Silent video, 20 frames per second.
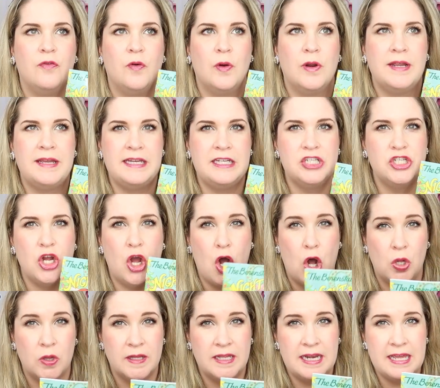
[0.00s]
for each
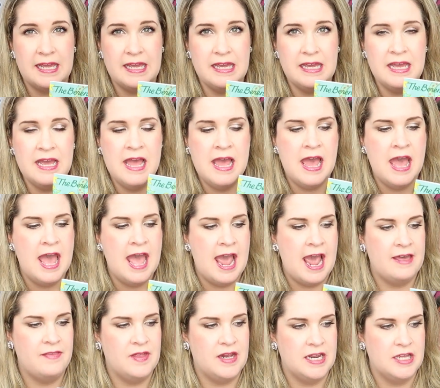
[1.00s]
holiday.
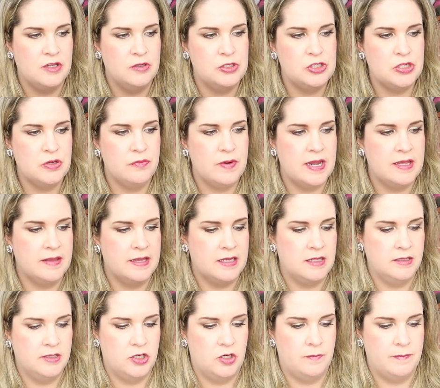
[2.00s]
And then I usually write like
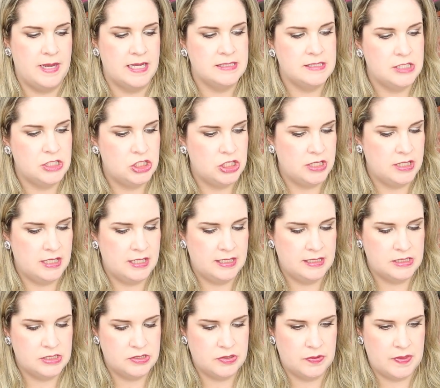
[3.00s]
a little message in
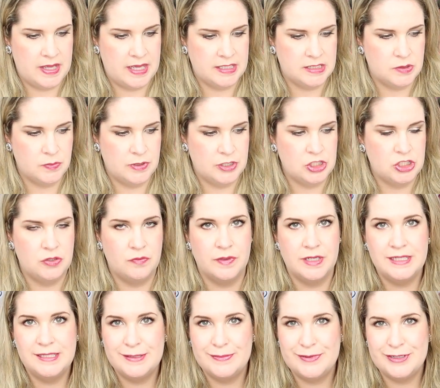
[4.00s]
it so that when she
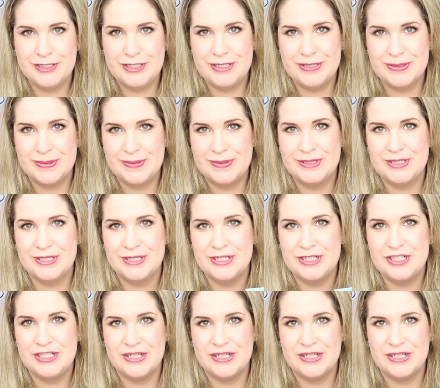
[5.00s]
reads them when she's older,